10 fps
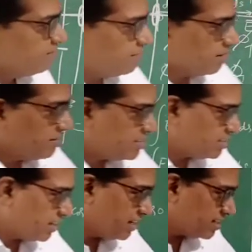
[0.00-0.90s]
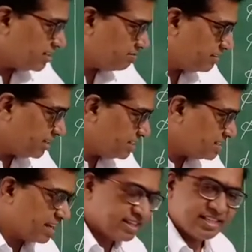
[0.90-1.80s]
for which the electric field
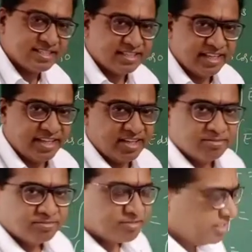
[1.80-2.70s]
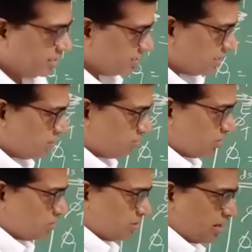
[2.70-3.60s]
is like this, E is
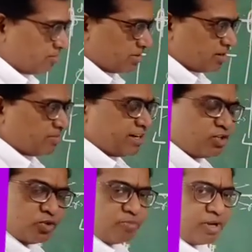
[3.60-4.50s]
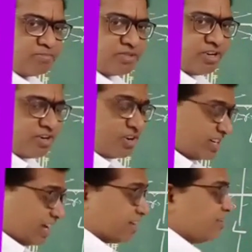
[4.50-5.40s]
equal to lambda by 2 pi epsilon
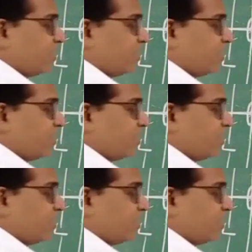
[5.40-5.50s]
naught R.